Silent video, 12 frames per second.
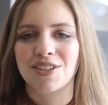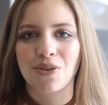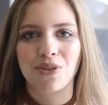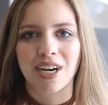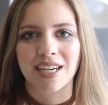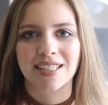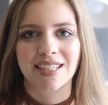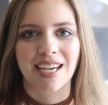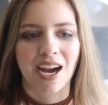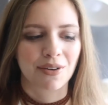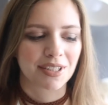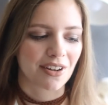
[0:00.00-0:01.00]
so
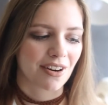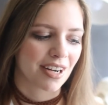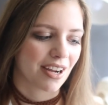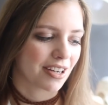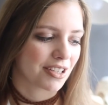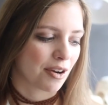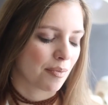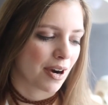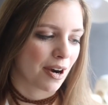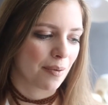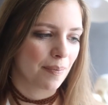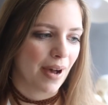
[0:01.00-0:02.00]
crazy how it's already
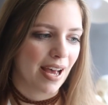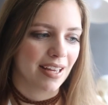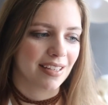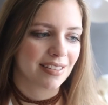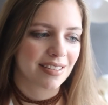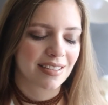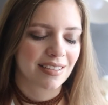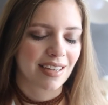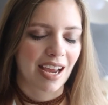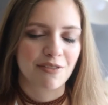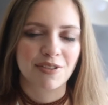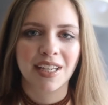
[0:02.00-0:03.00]
October, but
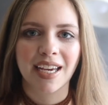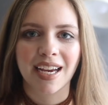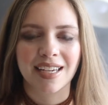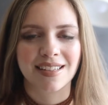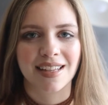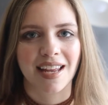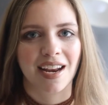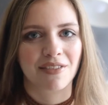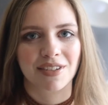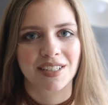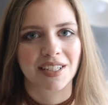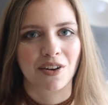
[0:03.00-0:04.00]
I feel like I say that
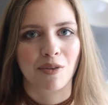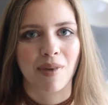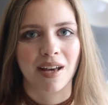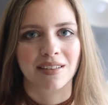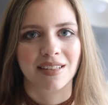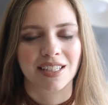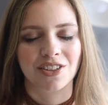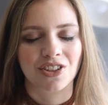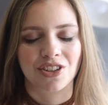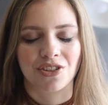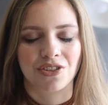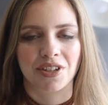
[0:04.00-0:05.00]
every single month. It's
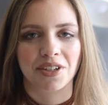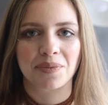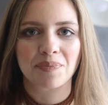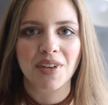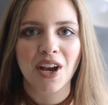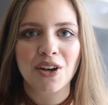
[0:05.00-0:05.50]
just true.